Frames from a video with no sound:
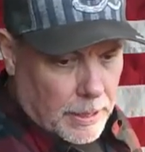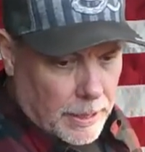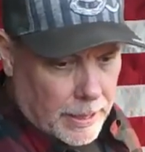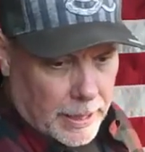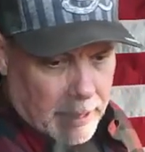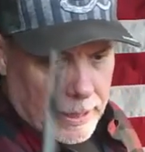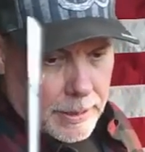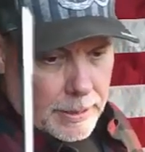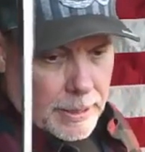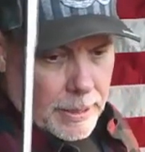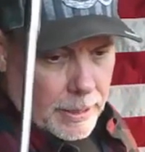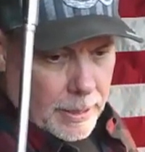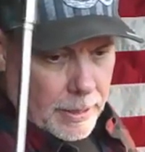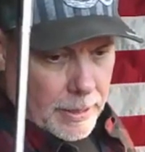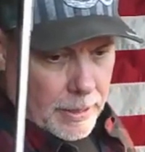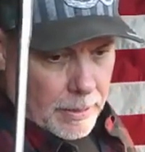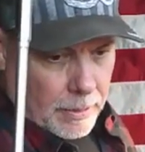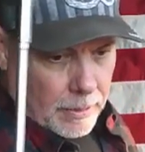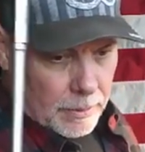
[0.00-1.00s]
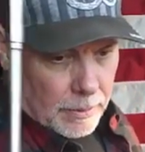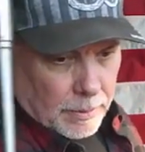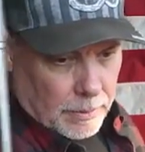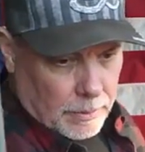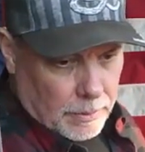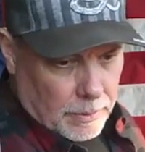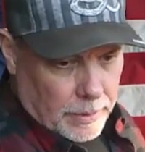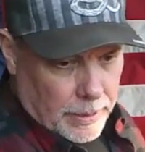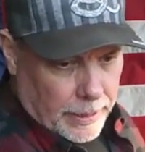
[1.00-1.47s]
I had to take it out.
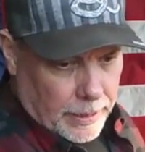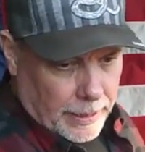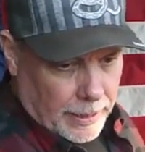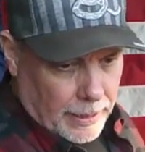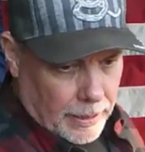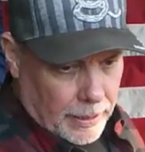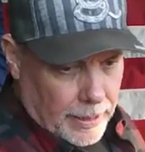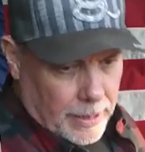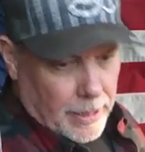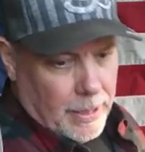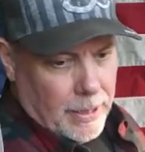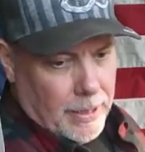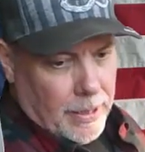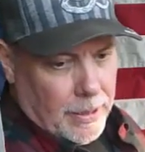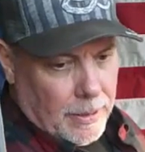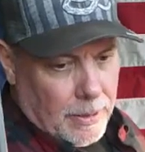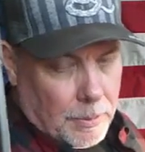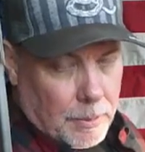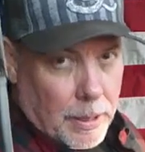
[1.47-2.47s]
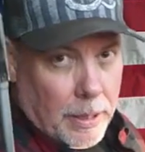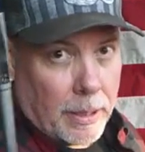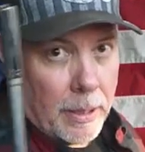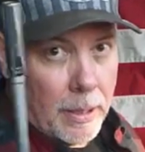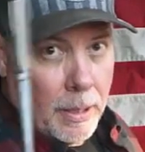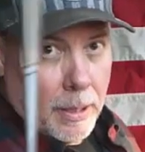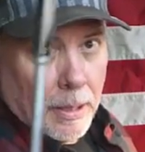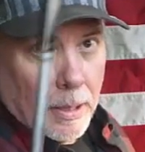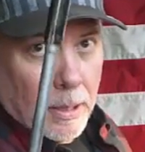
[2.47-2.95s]
I had to get into my
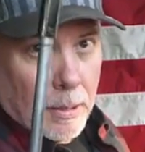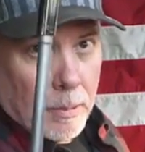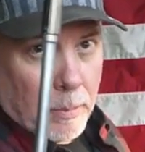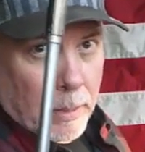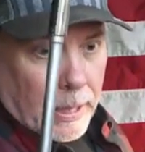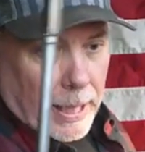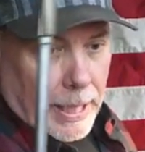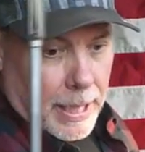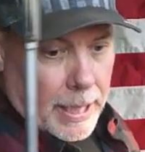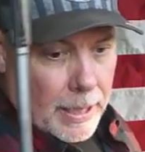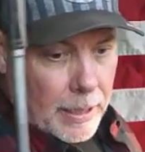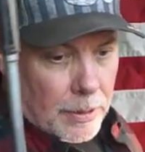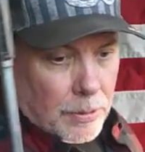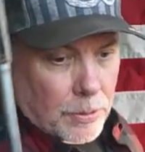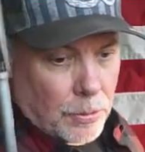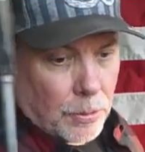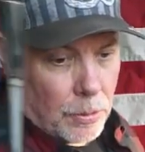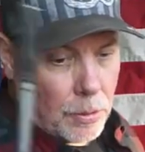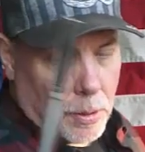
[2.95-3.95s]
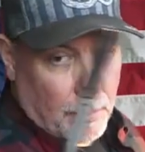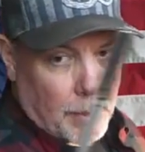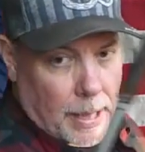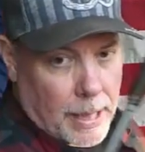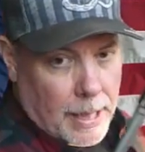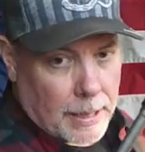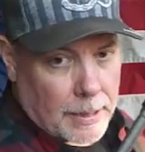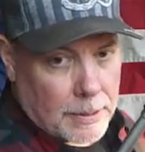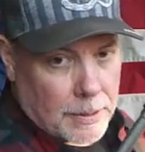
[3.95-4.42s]
mechanic's
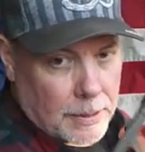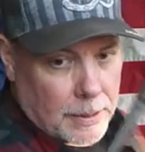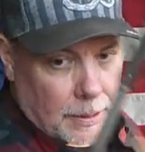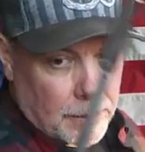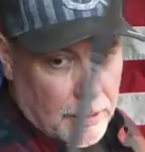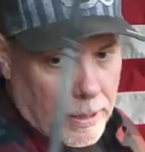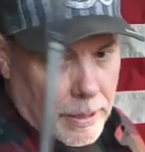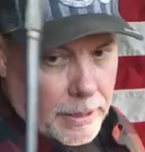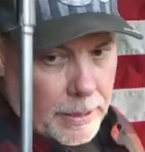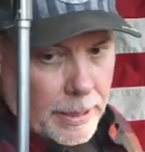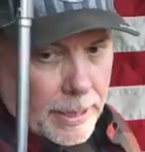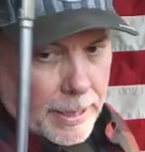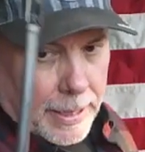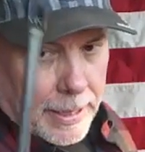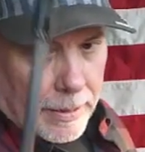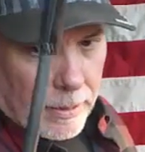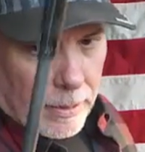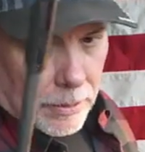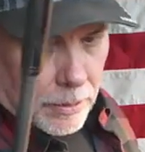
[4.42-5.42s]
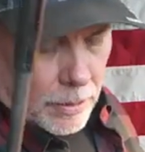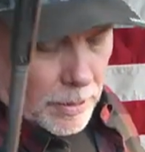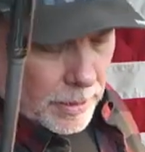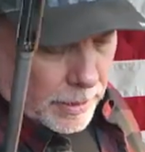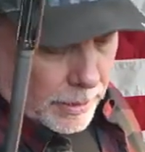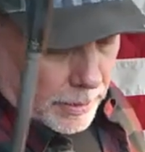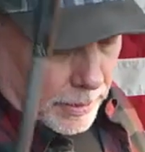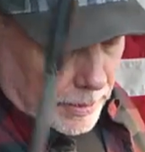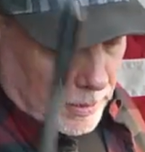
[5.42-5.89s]
toolbox and get out a
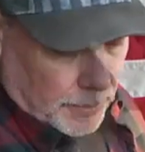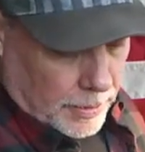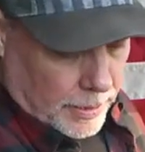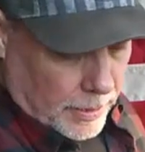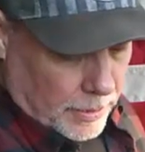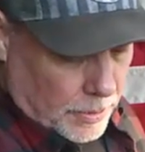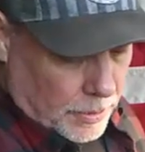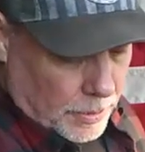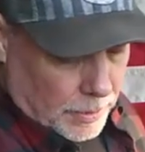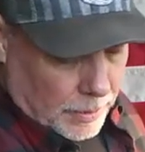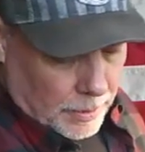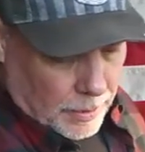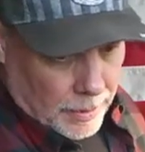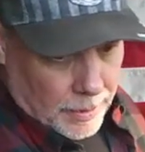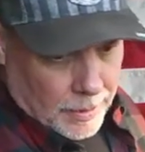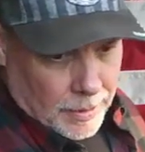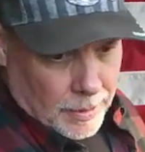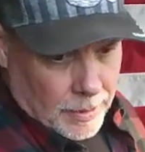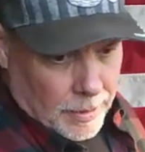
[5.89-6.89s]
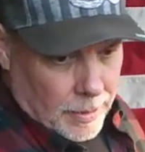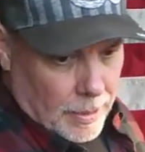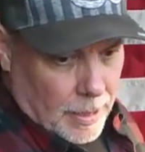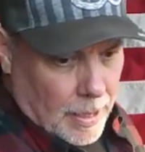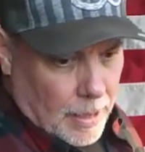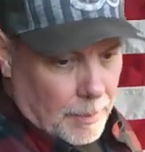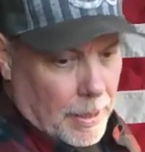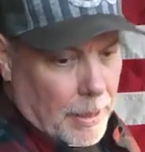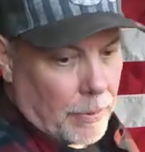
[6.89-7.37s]
long extension
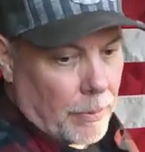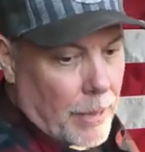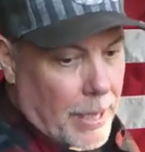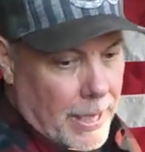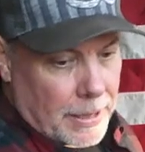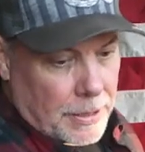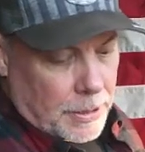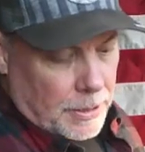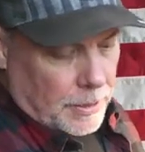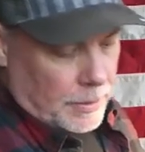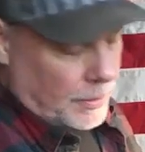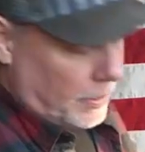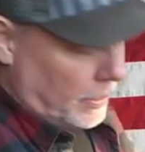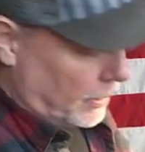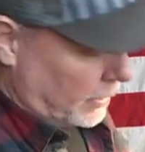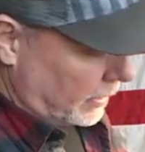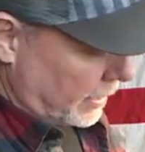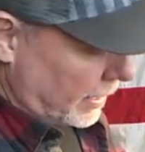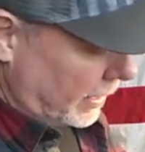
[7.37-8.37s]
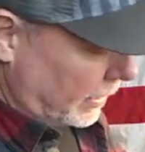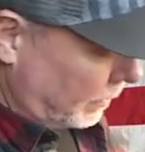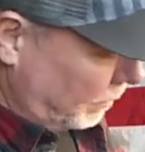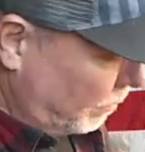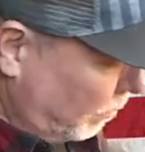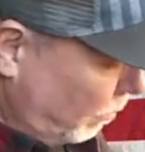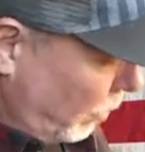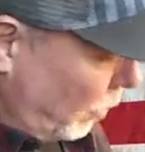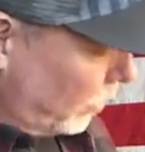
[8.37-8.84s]
on my ratchet to get
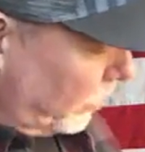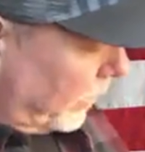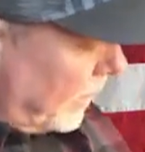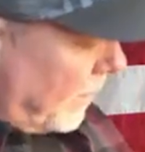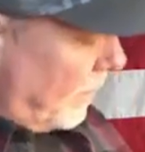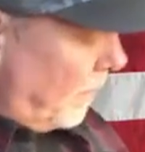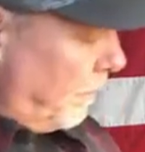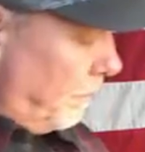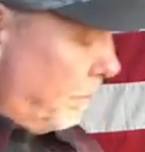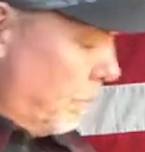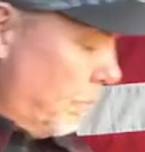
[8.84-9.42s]
that bolt out.